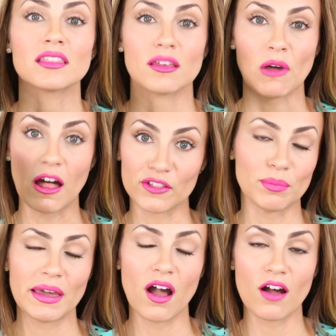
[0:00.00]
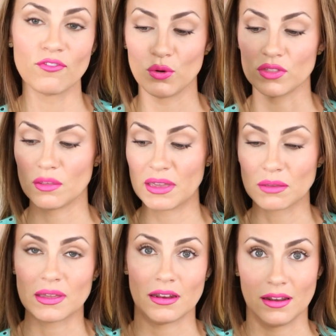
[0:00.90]
the color payoff or the
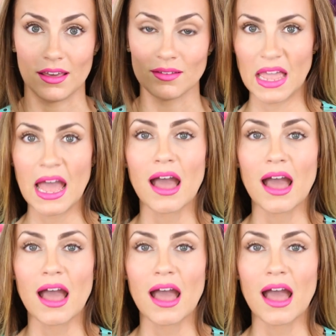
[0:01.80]
pigment in it.